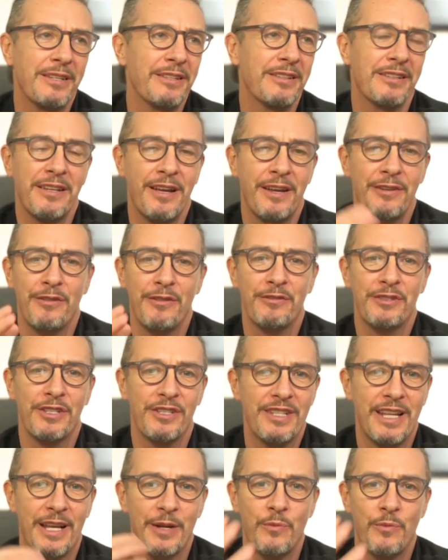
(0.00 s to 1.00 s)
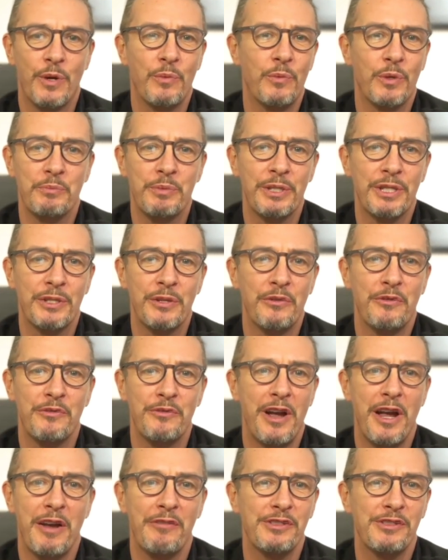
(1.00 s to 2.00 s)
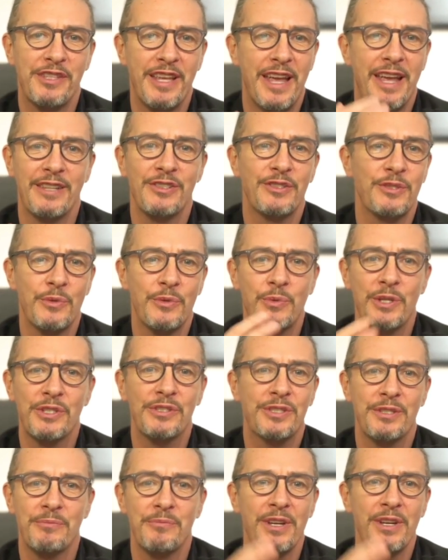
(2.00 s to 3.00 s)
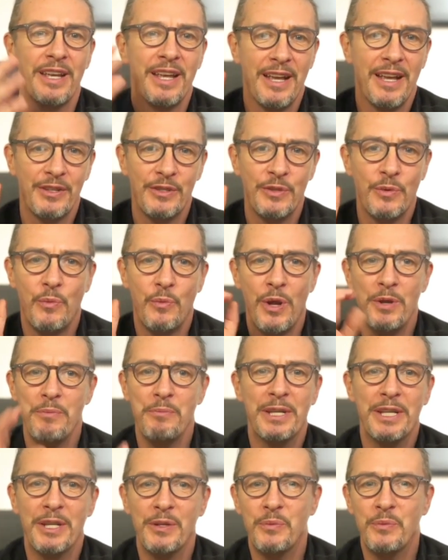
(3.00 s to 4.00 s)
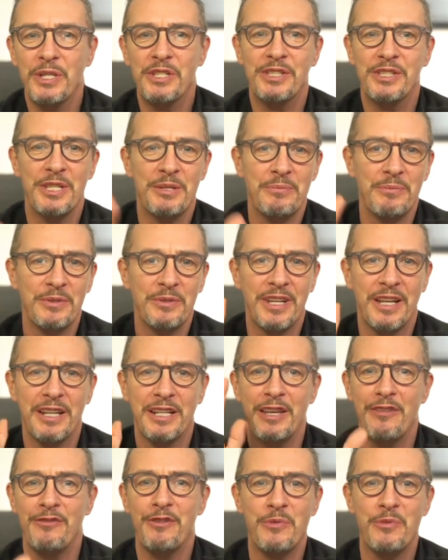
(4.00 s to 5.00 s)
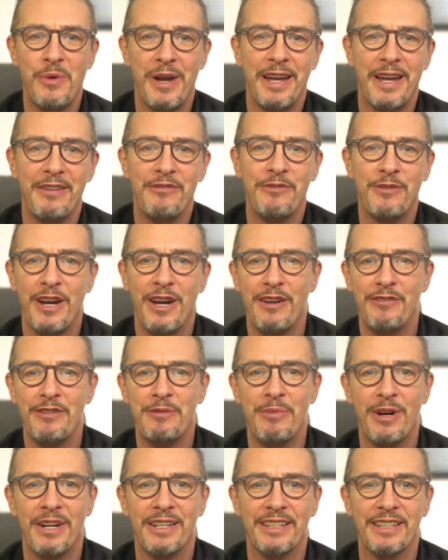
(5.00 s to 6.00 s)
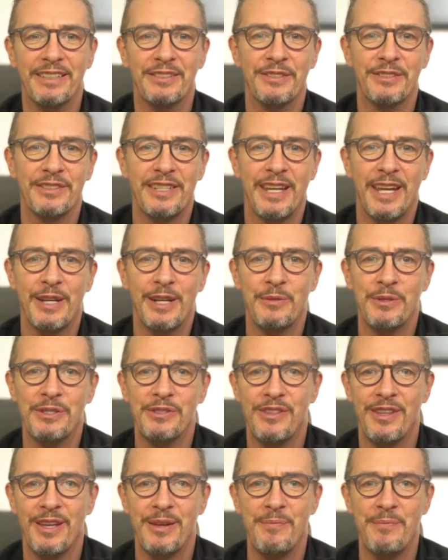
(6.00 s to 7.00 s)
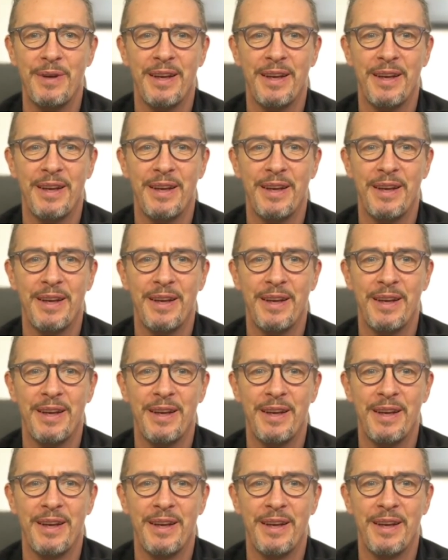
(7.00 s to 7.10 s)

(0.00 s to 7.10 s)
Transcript: kind of just like what would be your 5 cents, your wisdom, your 1 minute wisdom, a giveaway for everybody to take with them.